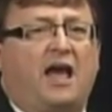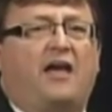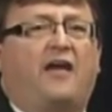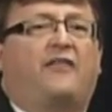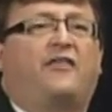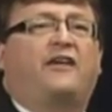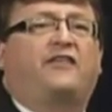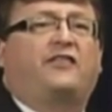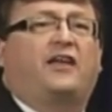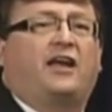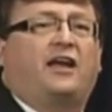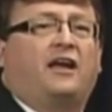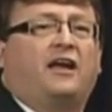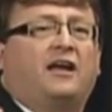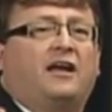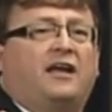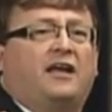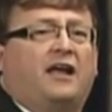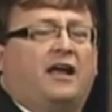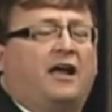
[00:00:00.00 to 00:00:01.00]
I think they
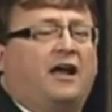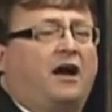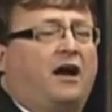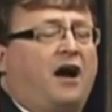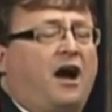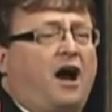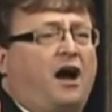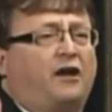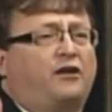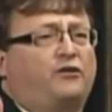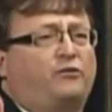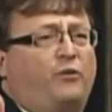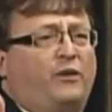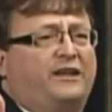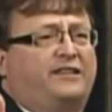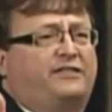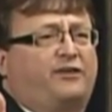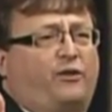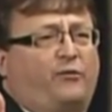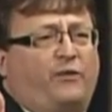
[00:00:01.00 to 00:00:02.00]

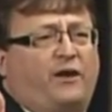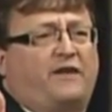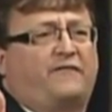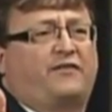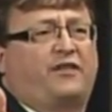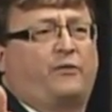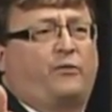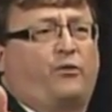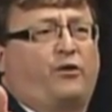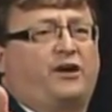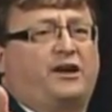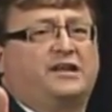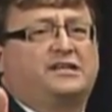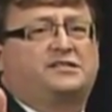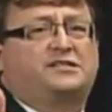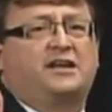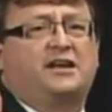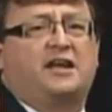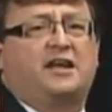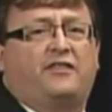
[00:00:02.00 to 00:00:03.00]
hoodwinked or whatever the word
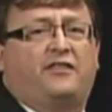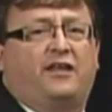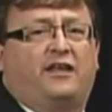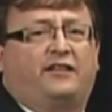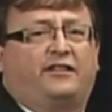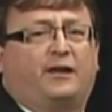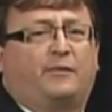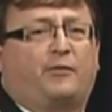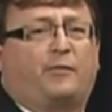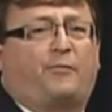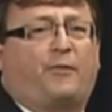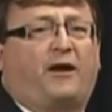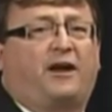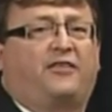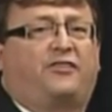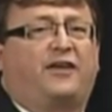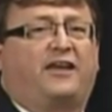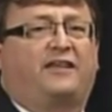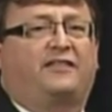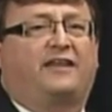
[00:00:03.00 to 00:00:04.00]
is, the Liberal Party,
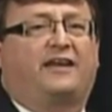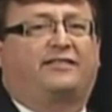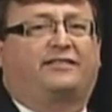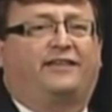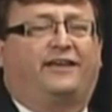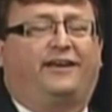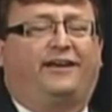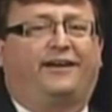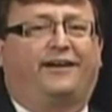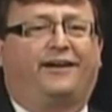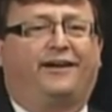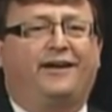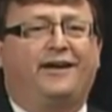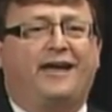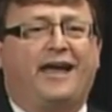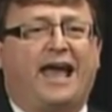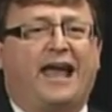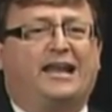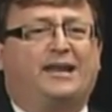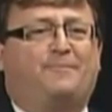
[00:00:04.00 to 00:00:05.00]
thinking that the
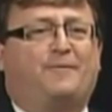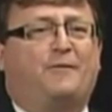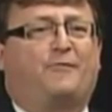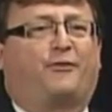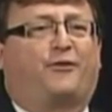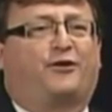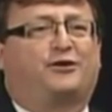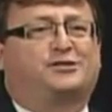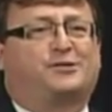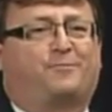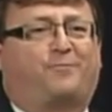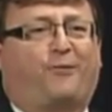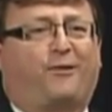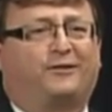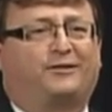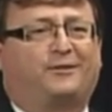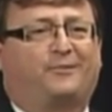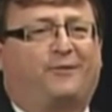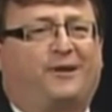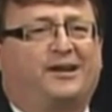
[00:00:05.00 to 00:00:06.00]
NDP were going to
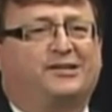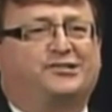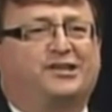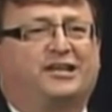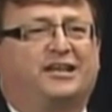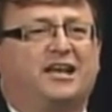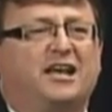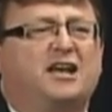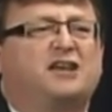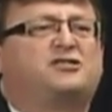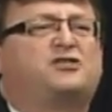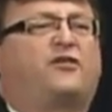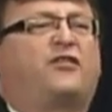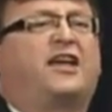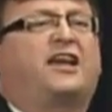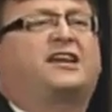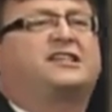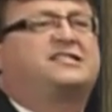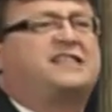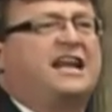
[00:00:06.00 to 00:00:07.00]
support the budget so
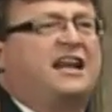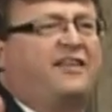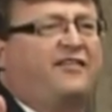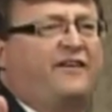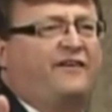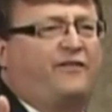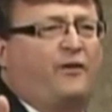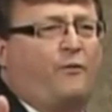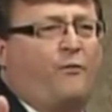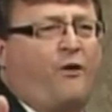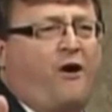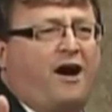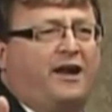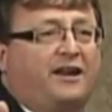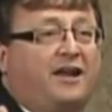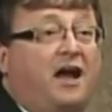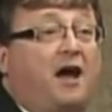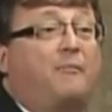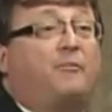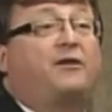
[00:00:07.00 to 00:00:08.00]
they could say anything they
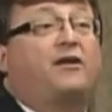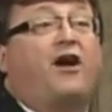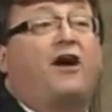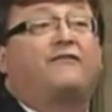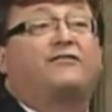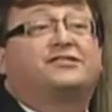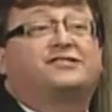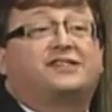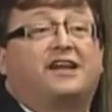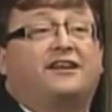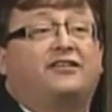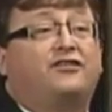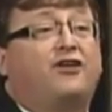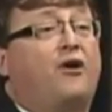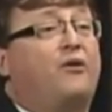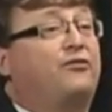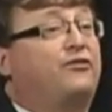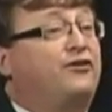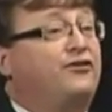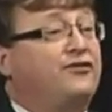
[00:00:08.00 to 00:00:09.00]
want. But all of a sudden,
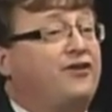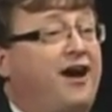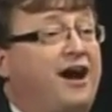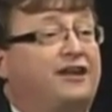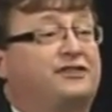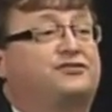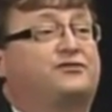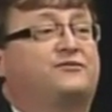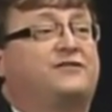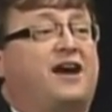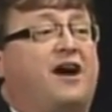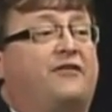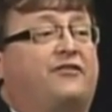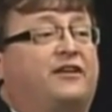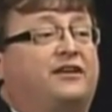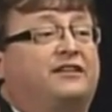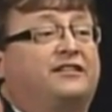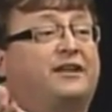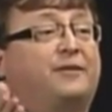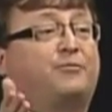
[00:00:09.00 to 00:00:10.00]
no, they're not. So now
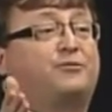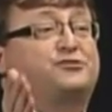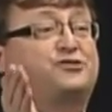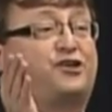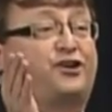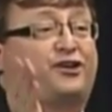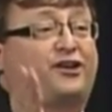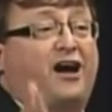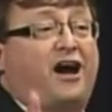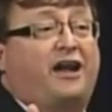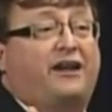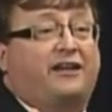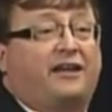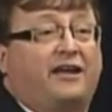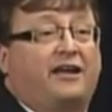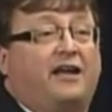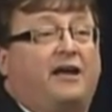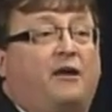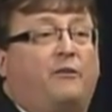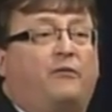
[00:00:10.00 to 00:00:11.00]
the Liberals are caught
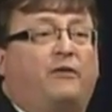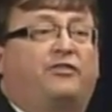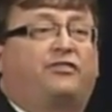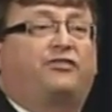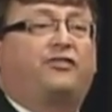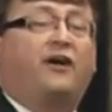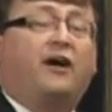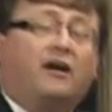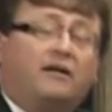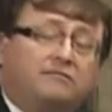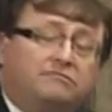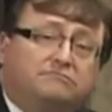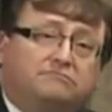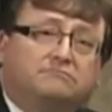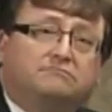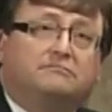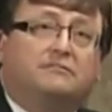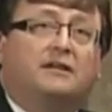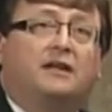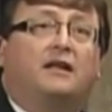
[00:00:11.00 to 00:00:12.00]
with
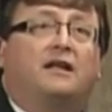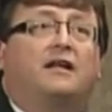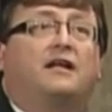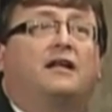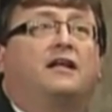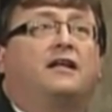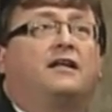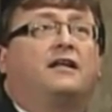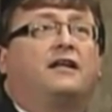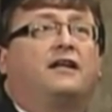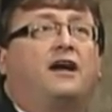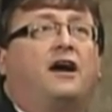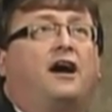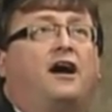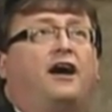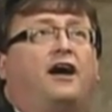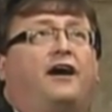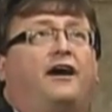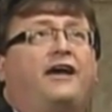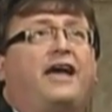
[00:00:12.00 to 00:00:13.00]

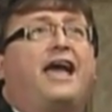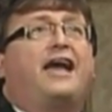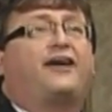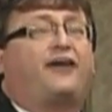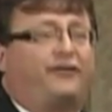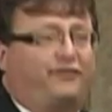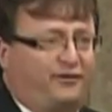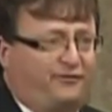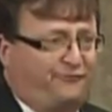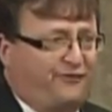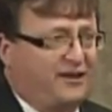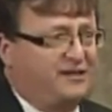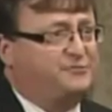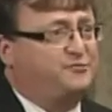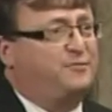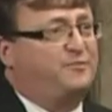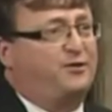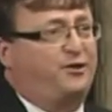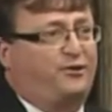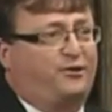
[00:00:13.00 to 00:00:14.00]
egg on their face,
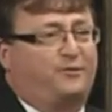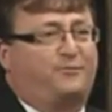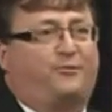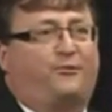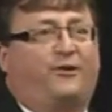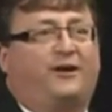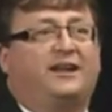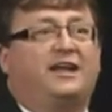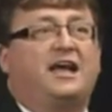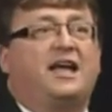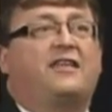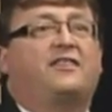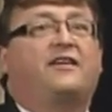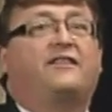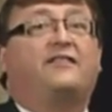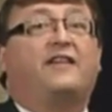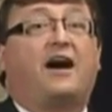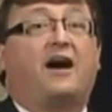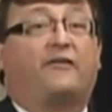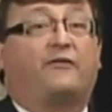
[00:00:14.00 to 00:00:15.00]
would be a good point,
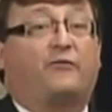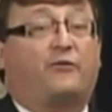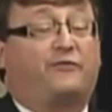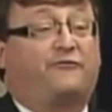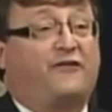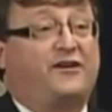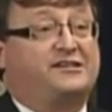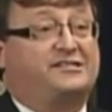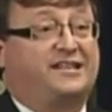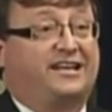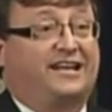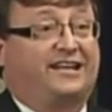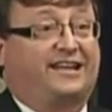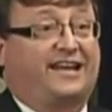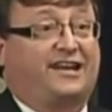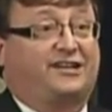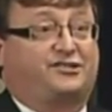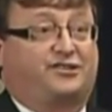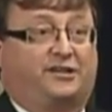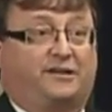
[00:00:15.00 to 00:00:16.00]
that now that we're facing an
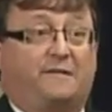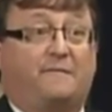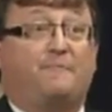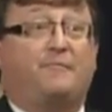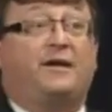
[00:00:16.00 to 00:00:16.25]
election.